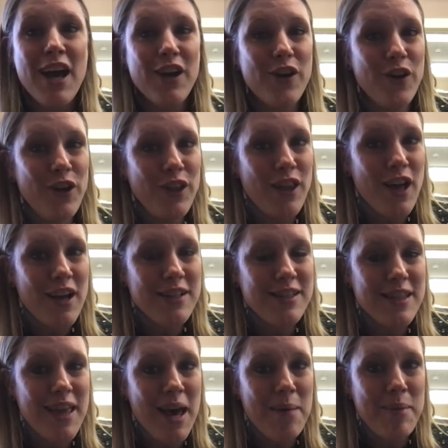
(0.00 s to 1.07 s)
Good luck
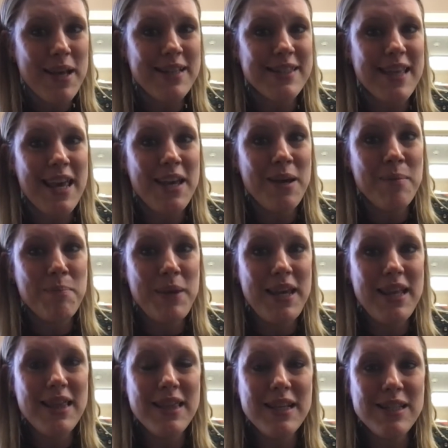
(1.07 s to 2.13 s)
to them as they
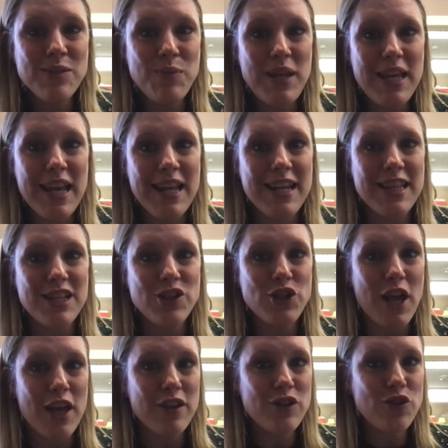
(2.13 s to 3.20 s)
compete this weekend in the
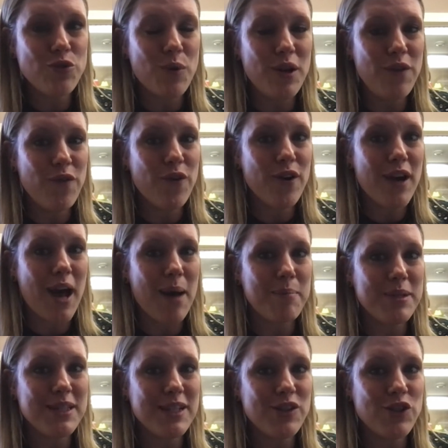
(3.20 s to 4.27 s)
Challenge 24
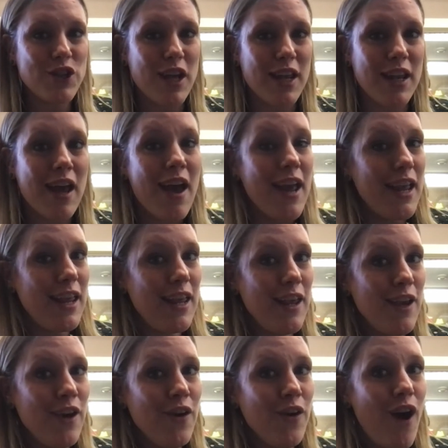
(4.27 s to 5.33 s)
competition.
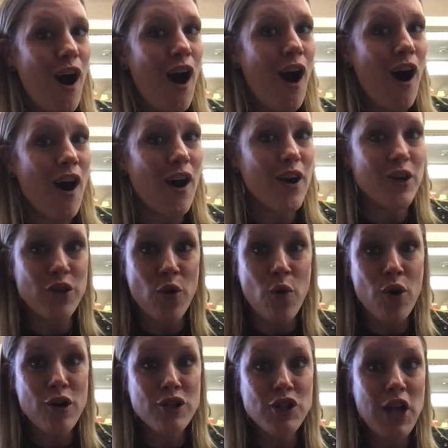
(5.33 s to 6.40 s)
Here are
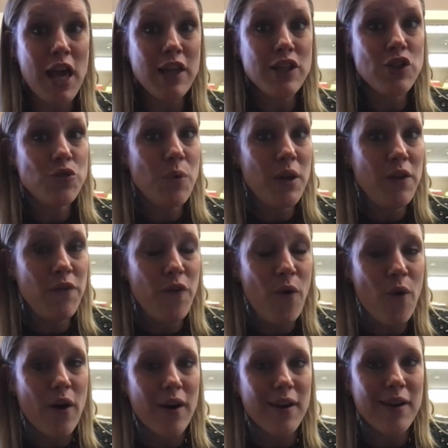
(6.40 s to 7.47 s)
your Challenge
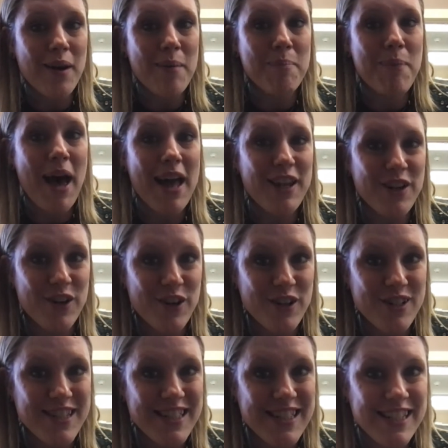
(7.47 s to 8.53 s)
24
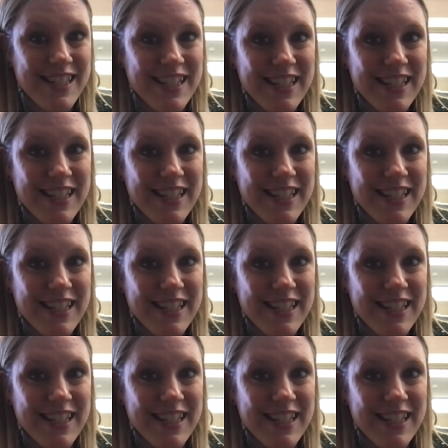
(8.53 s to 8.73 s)
competitors.